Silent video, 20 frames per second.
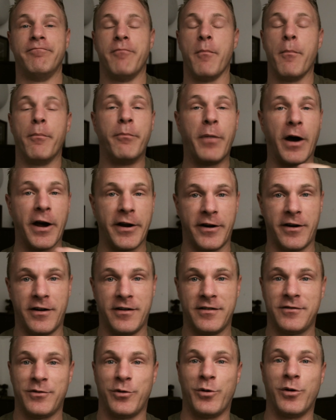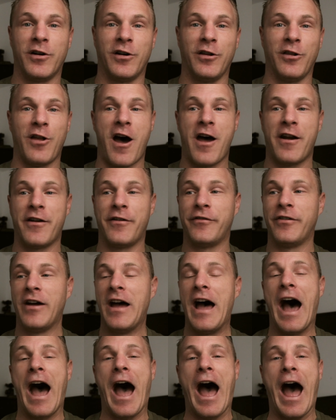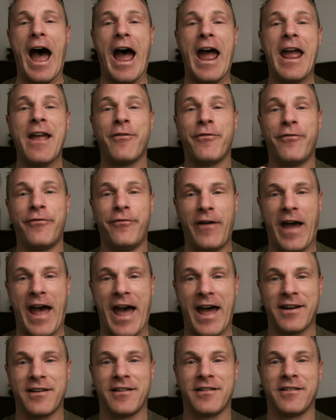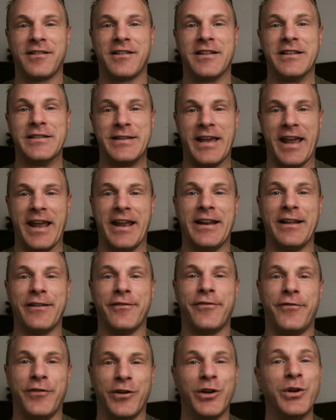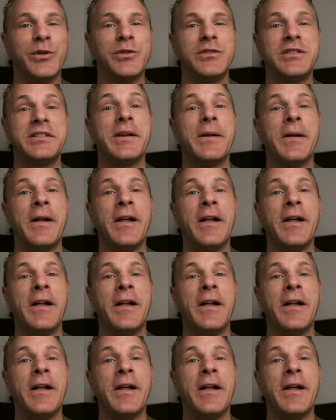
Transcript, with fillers: butter or a lot of high fat containing foods,